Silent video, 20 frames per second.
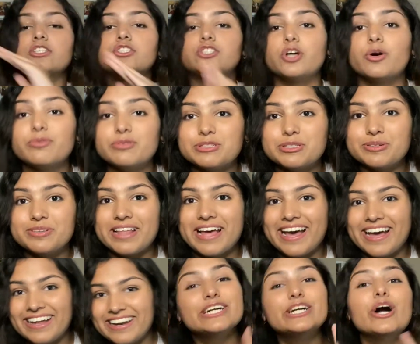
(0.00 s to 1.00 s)
Don't do
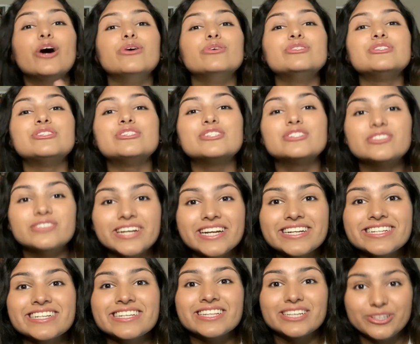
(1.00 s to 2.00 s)
that. Go
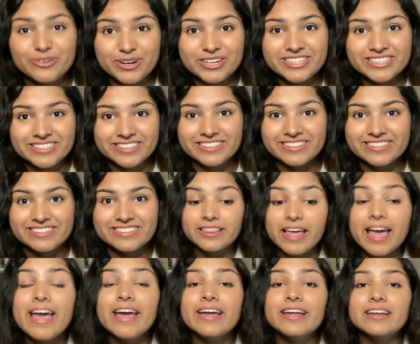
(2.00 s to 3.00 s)
straight to the questions.
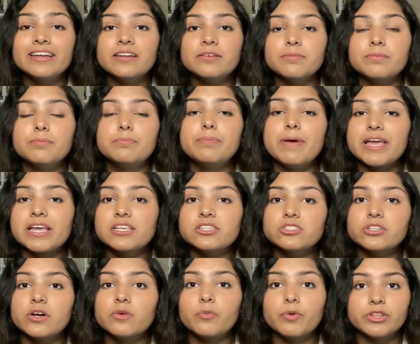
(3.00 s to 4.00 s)
Then
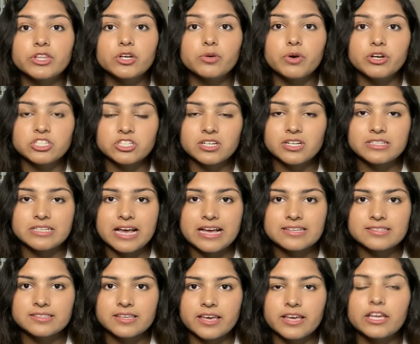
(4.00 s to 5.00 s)
based on what the question is
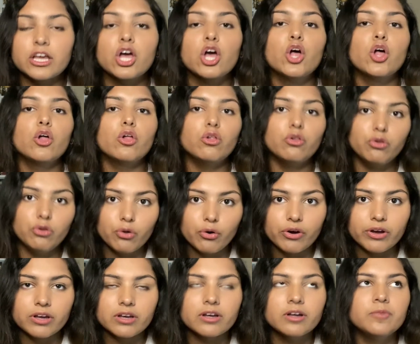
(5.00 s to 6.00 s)
asking,
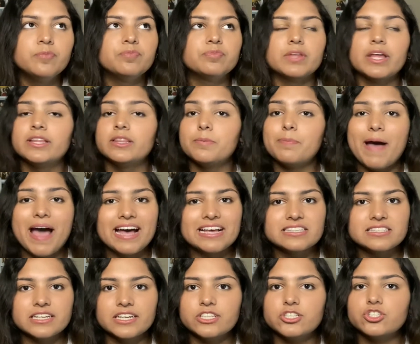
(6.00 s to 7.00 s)
look in the
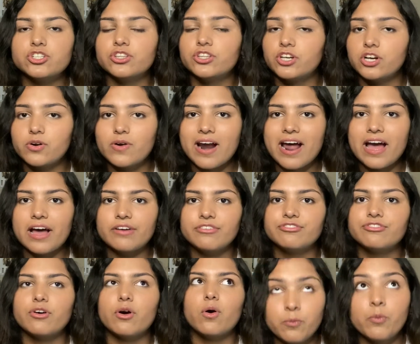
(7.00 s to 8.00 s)
passage, the
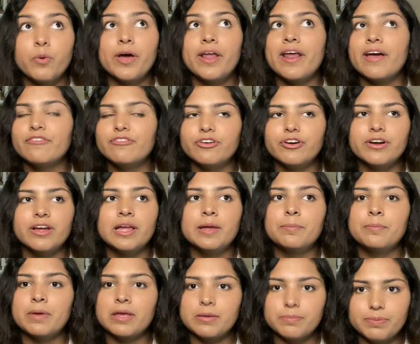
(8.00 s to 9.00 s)
graph, whatever it
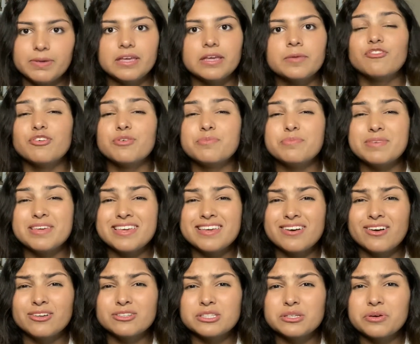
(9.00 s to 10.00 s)
may be. For me,
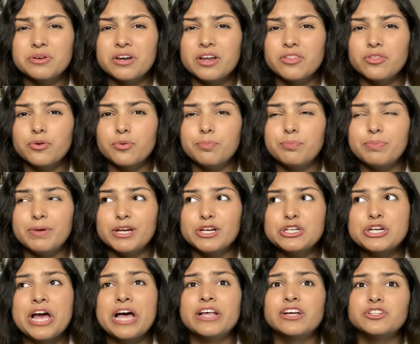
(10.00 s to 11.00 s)
also another big
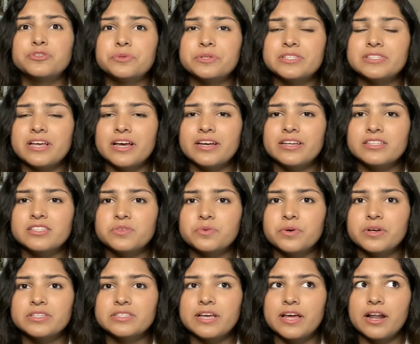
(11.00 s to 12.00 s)
challenge with science
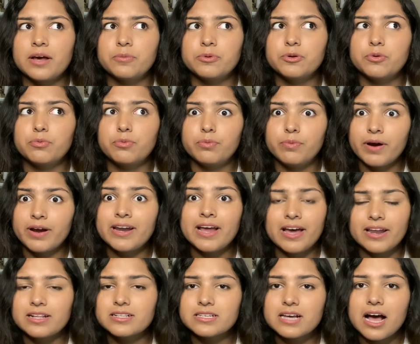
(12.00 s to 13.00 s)
was that I would run
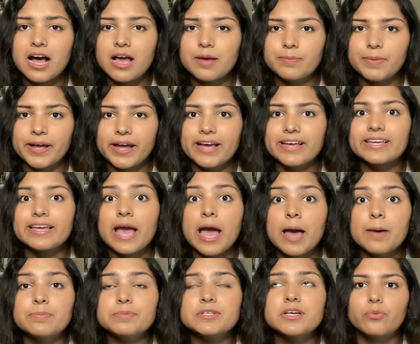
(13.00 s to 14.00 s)
out of time. Like I
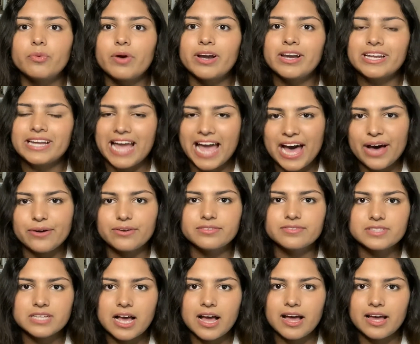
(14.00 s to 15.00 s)
kept running out of
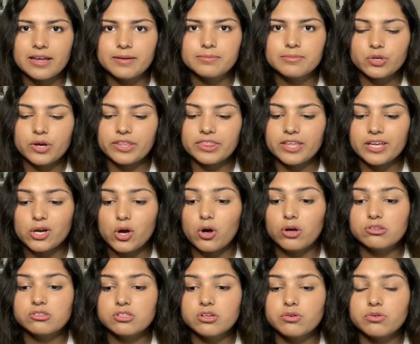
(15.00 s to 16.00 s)
time. So I think
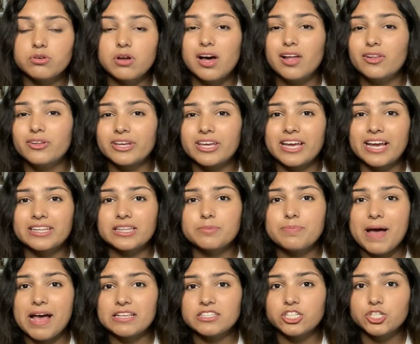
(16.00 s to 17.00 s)
also not looking at the
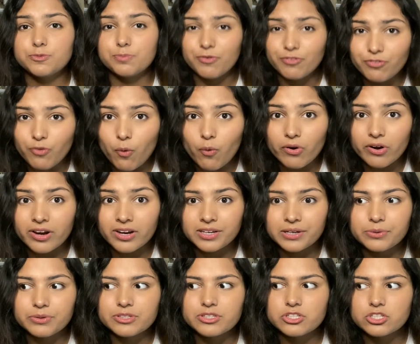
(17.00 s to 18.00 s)
passage before and
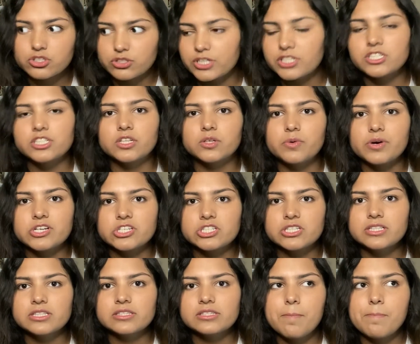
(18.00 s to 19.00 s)
going straight to the
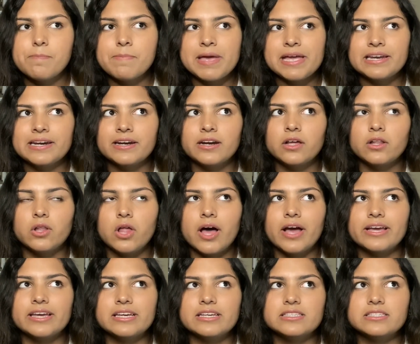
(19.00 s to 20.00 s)
questions made it a
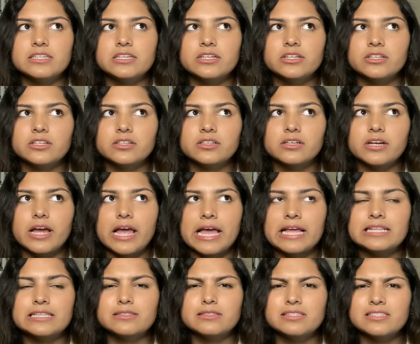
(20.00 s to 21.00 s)
lot easier
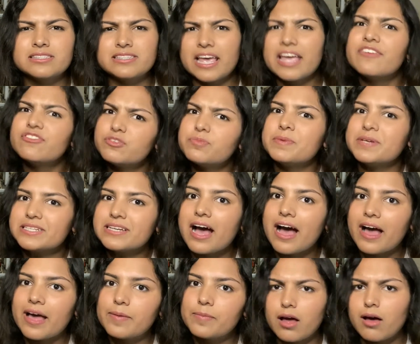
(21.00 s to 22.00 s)
and saved me
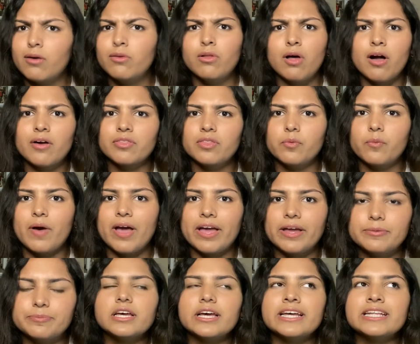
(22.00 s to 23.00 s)
time along the
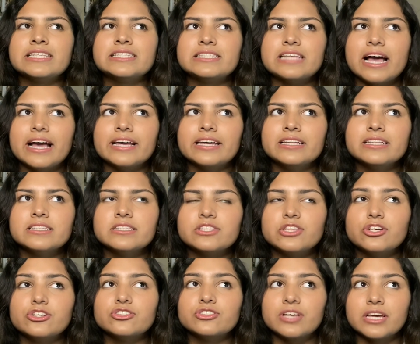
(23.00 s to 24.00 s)
way. In science,
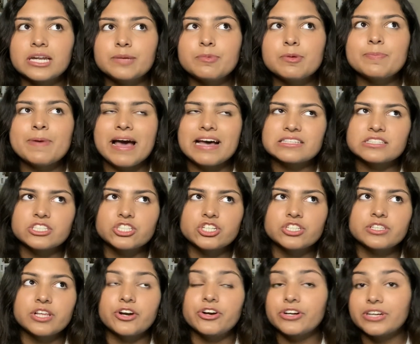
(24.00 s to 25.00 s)
there's gonna be
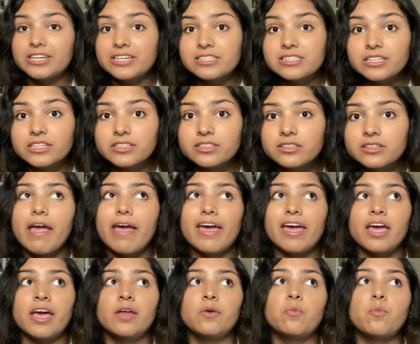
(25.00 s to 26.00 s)
passages that are easier
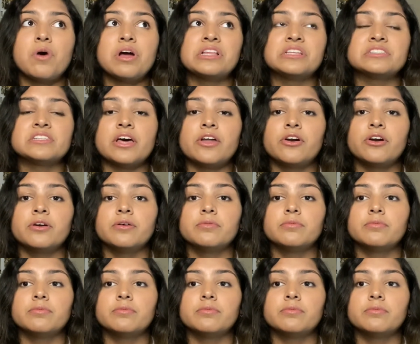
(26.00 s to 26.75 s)
and ones that are